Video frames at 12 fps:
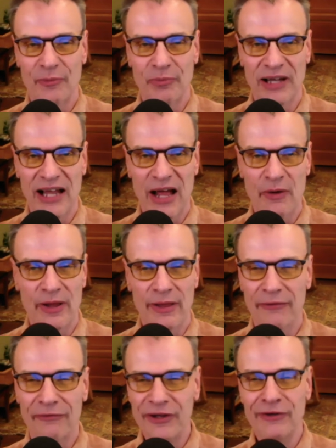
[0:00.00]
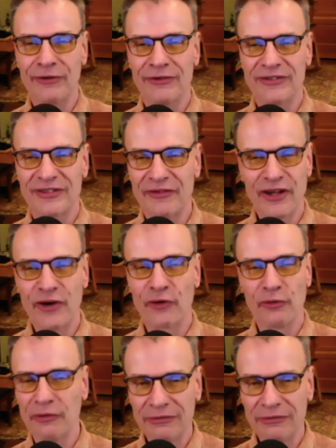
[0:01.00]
plowing the fields of Integral